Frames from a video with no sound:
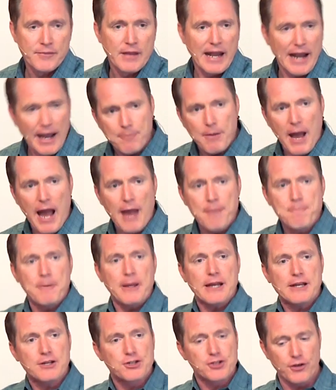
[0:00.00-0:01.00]
And I
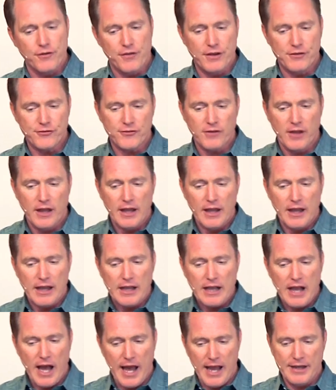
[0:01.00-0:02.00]
picture this
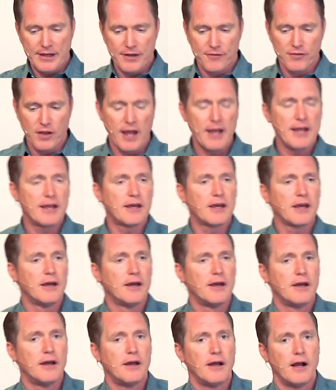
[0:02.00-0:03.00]
kind of like
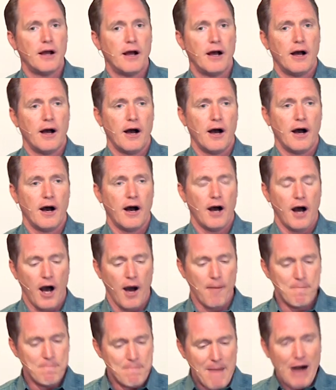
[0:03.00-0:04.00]

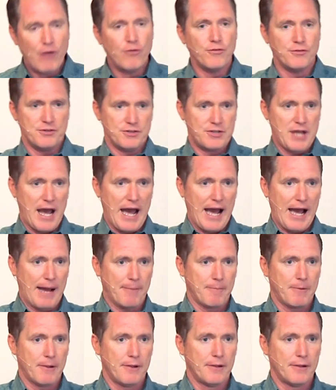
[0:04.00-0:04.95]
a mountaintop.